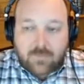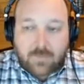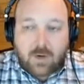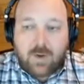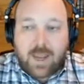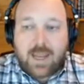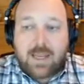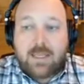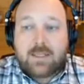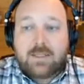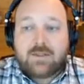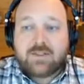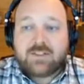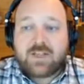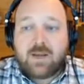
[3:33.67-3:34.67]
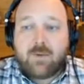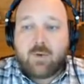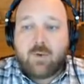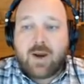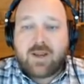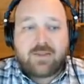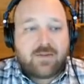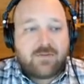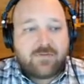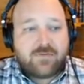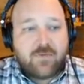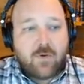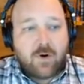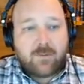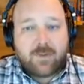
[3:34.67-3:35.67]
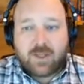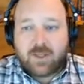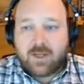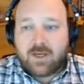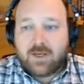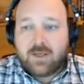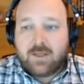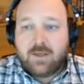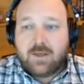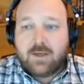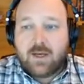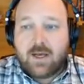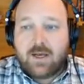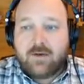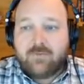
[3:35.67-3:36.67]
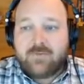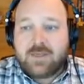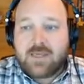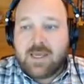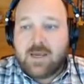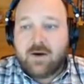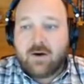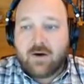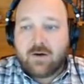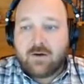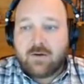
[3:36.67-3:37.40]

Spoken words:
Okay. Let's say we write the formula of year.